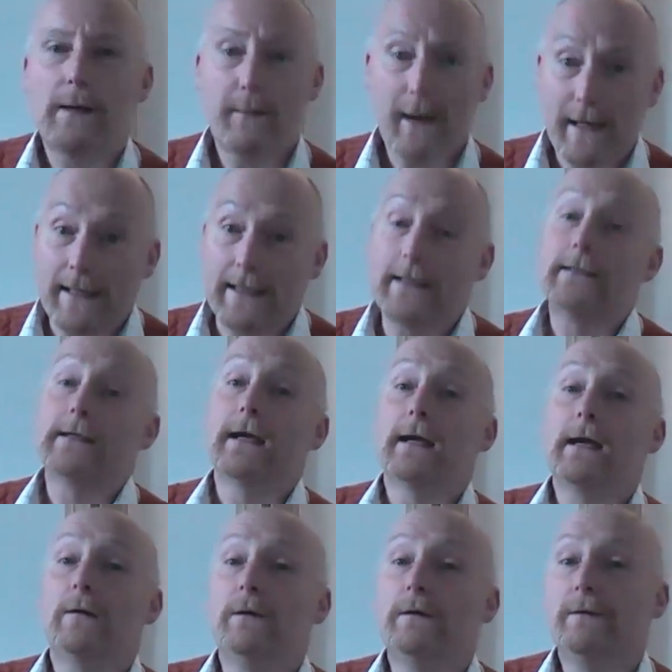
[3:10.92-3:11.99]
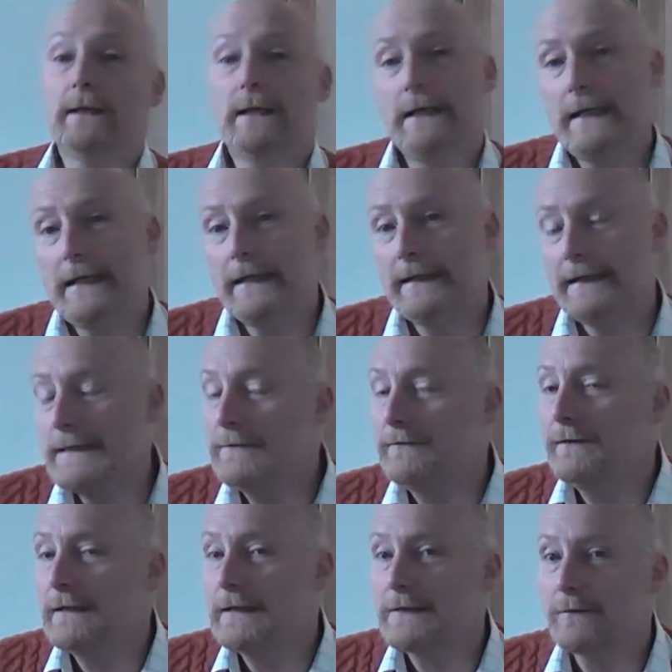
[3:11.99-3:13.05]
a panic attack, however, these
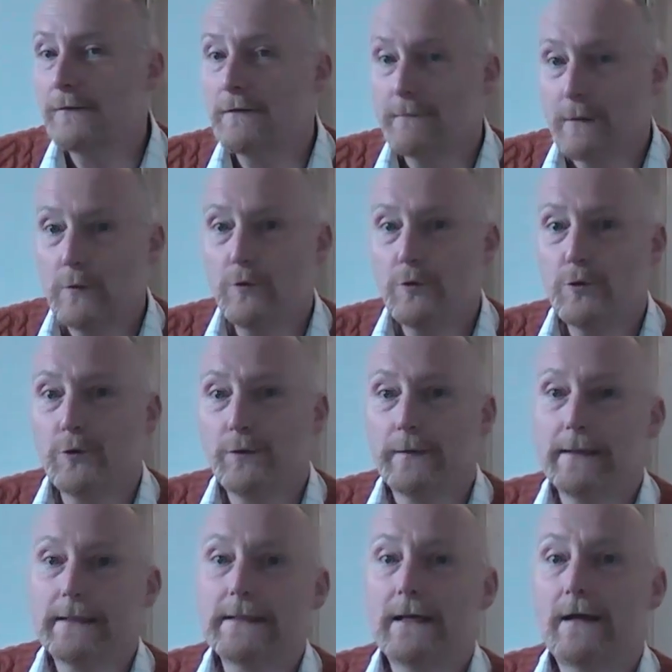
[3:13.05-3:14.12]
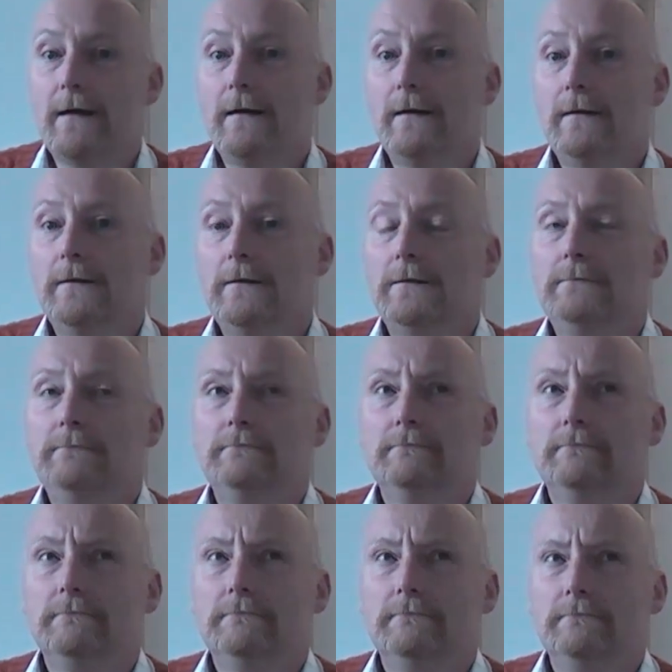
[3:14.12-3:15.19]
feelings or emotions are,
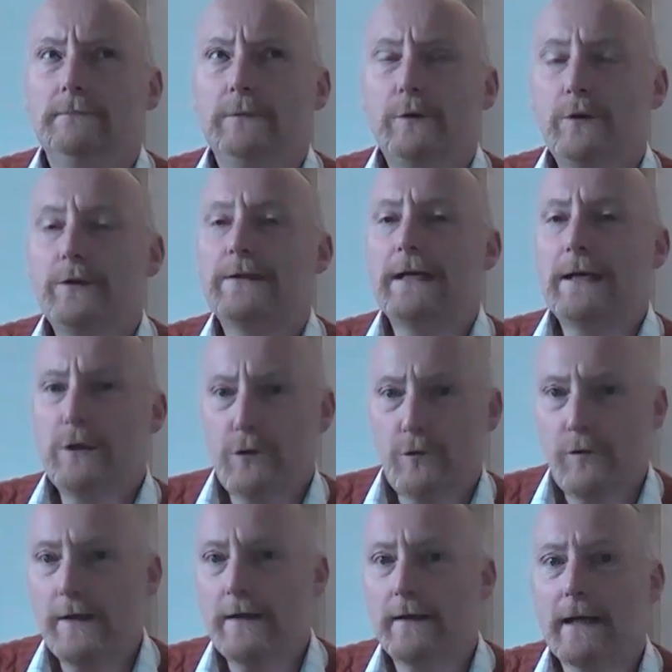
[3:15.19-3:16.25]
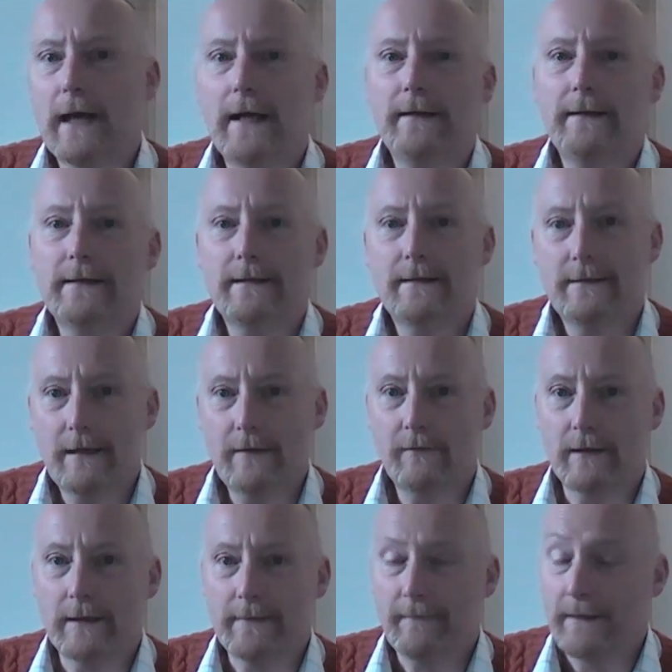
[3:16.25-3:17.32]
you could say, triggered
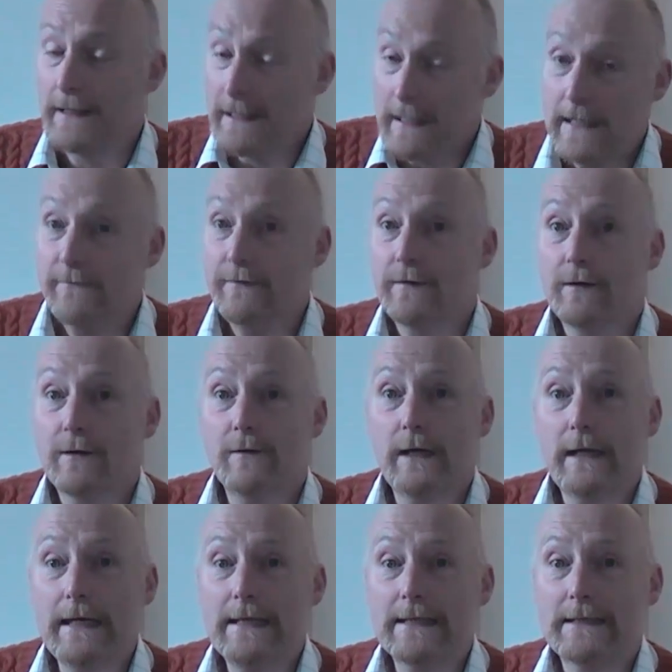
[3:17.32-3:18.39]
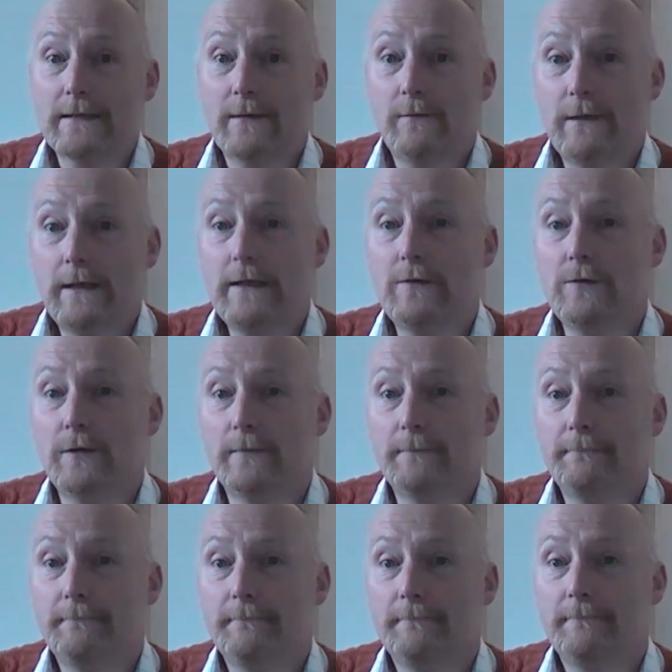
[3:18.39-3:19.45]
unnecessarily, even though there is no danger.
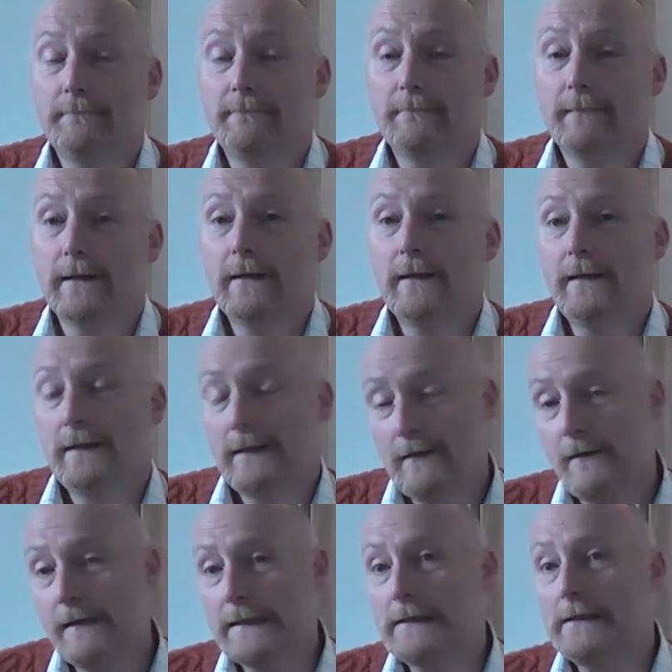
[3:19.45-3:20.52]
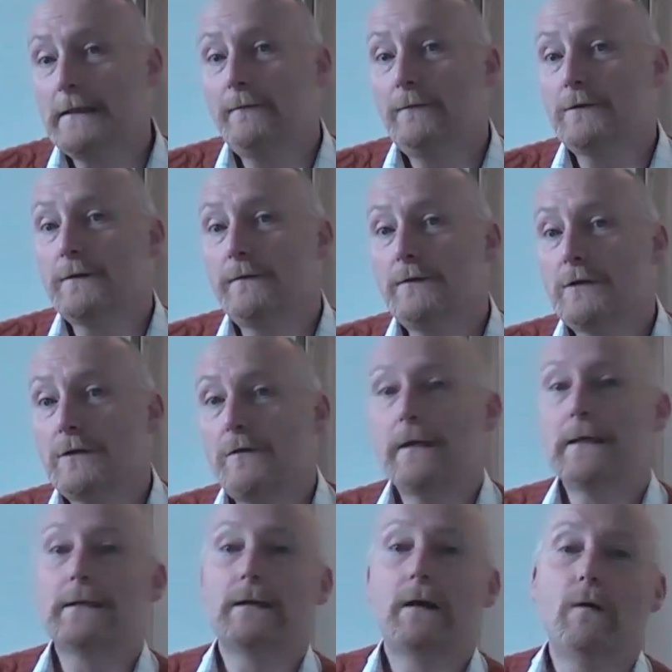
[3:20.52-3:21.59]
Now, heightened levels of
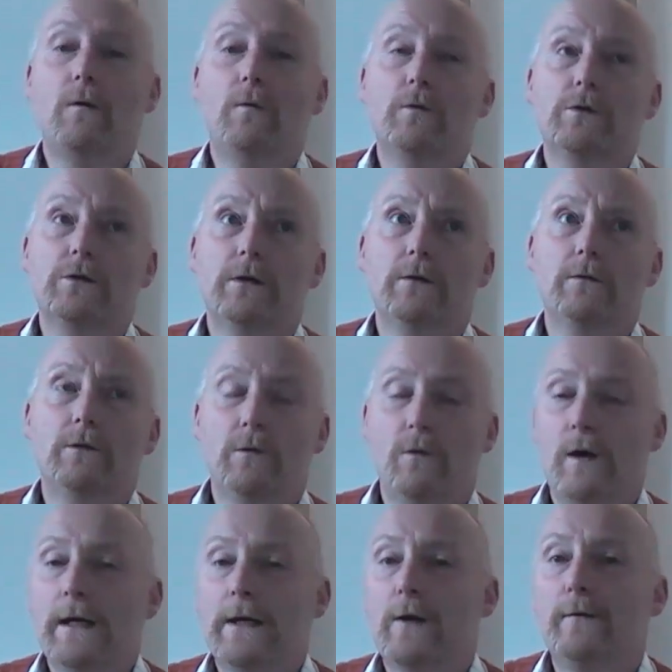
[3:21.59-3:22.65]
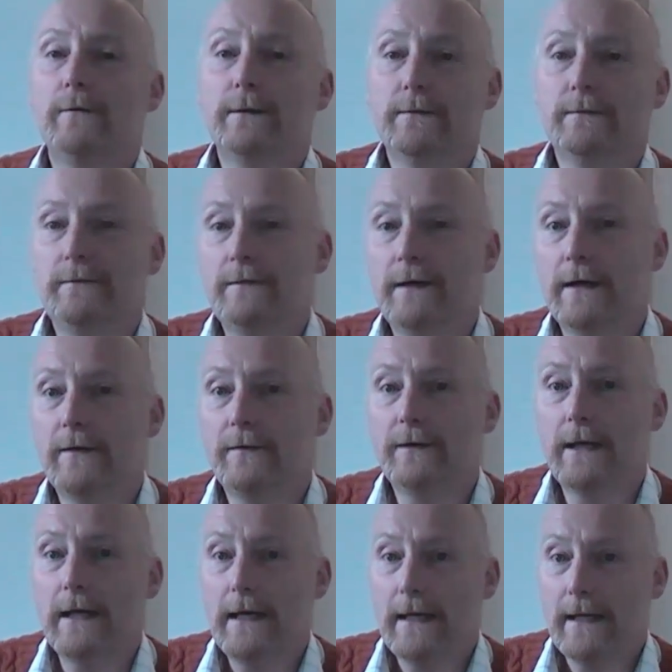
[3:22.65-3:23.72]
stress are also quite often found
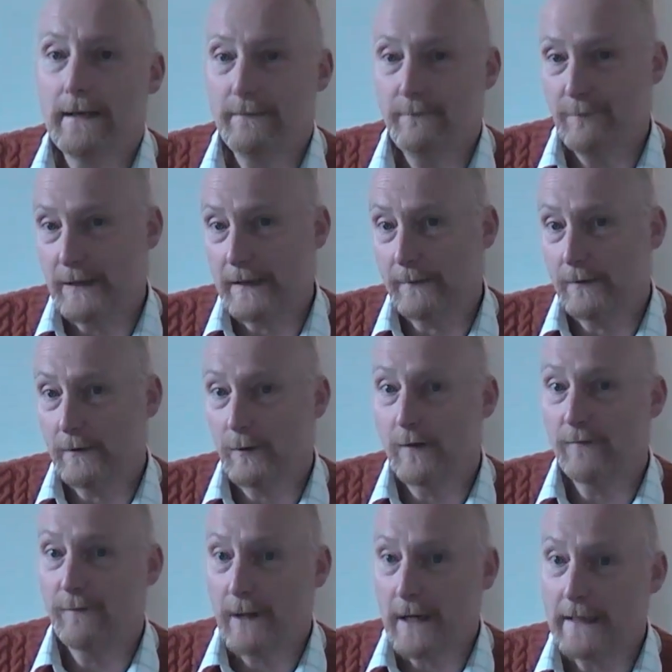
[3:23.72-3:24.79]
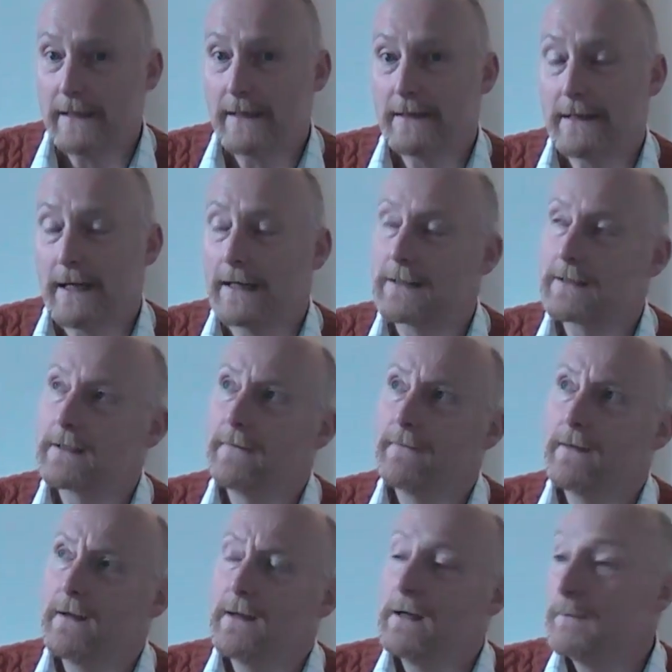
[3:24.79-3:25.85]
in people who have panic attacks,
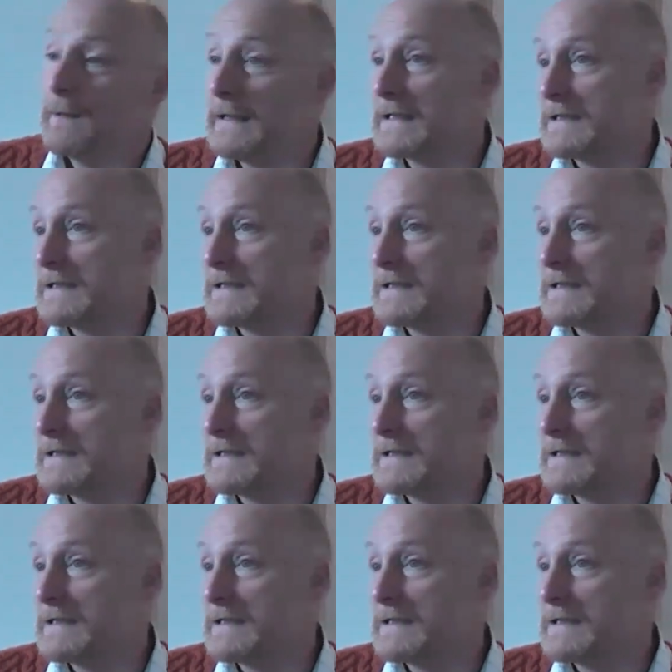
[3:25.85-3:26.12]
but